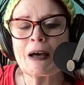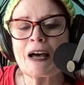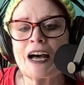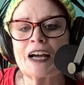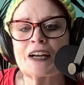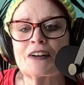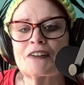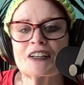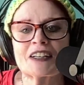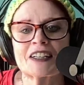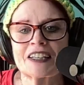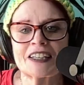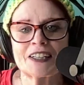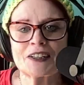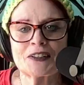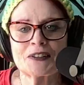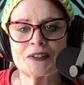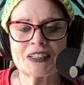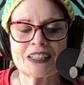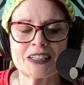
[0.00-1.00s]
I really
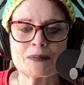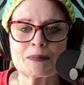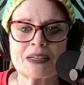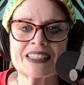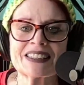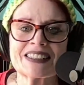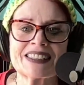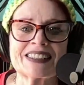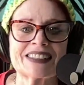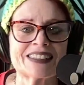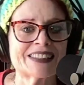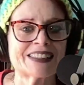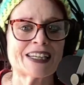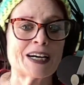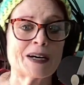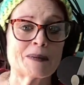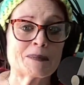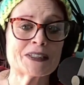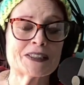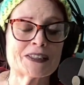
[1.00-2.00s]
don't want to mess this
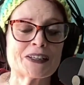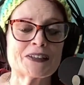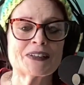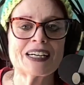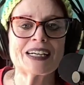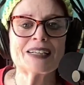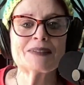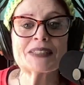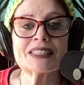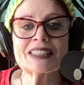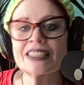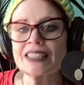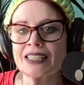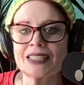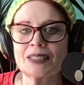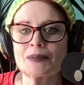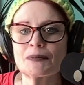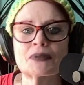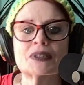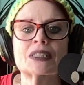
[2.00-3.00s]
up, so I'm just
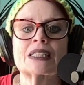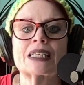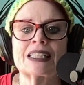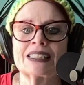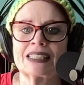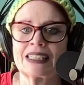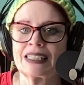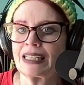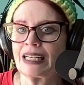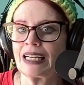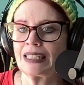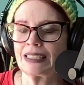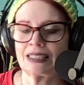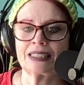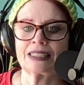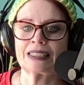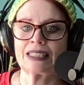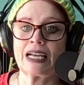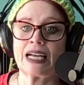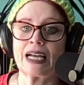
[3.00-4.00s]
going to pretend that that
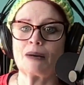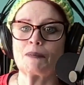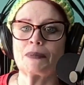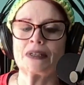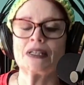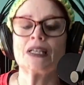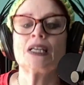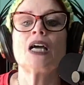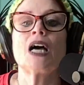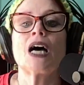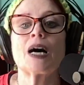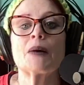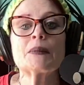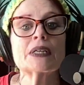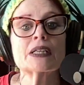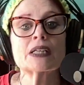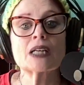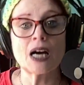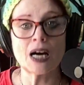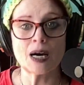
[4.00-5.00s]
didn't happen. I'm
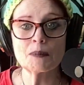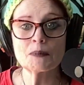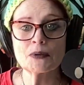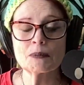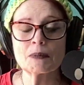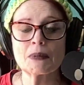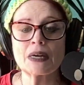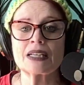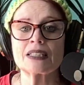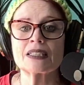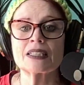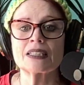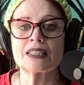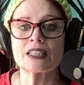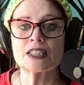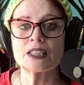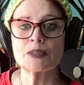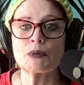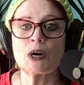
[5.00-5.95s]
going to compromise in this